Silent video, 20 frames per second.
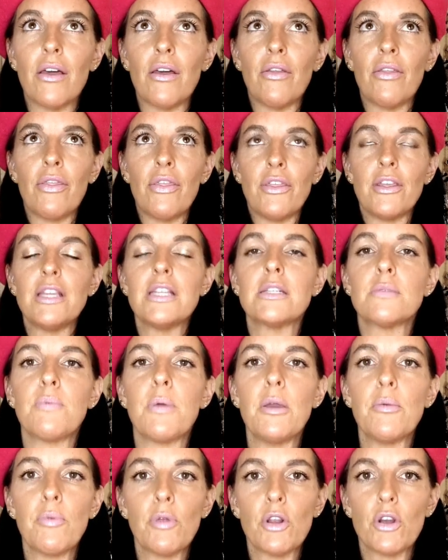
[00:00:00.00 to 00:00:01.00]
these
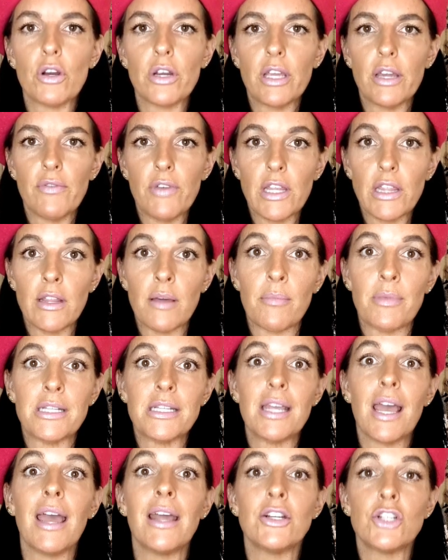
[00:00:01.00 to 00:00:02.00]
people are giving them
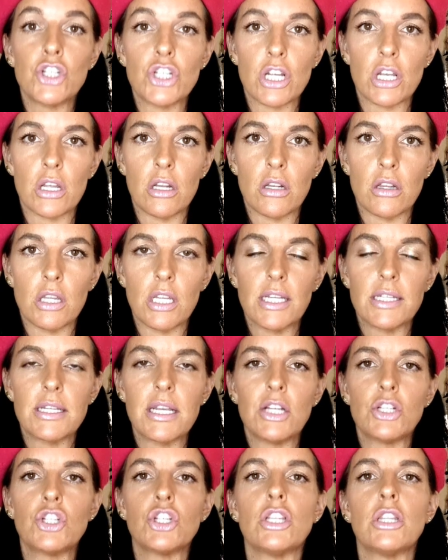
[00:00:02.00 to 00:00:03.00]
attention, the
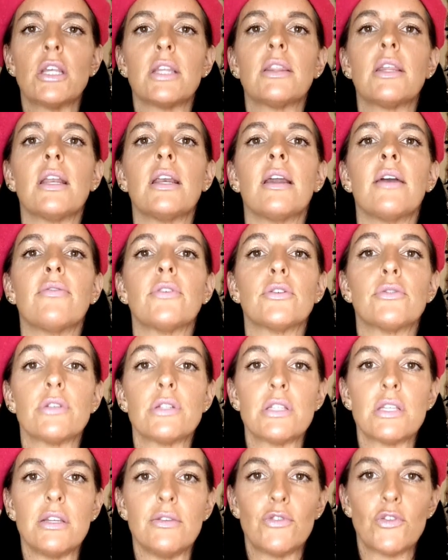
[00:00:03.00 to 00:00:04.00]
attention that they never
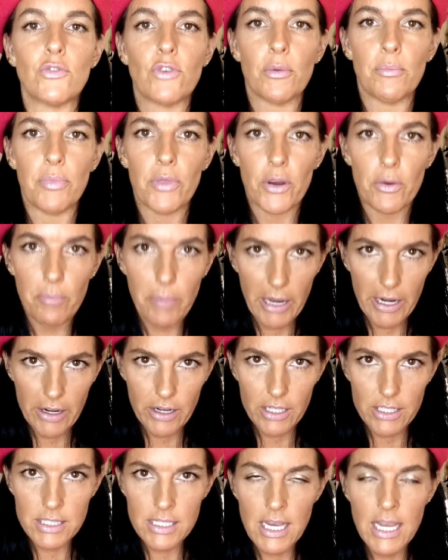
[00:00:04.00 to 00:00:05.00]
received from their
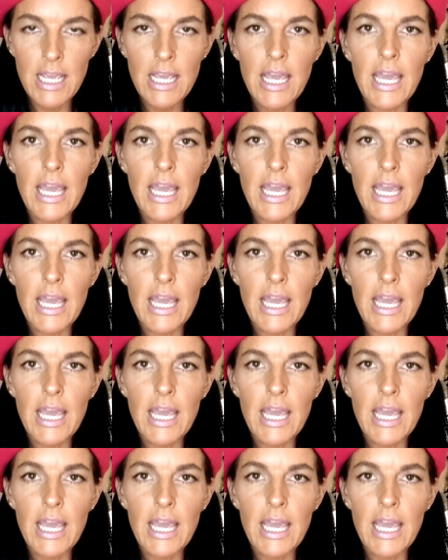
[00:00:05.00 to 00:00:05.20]
parents.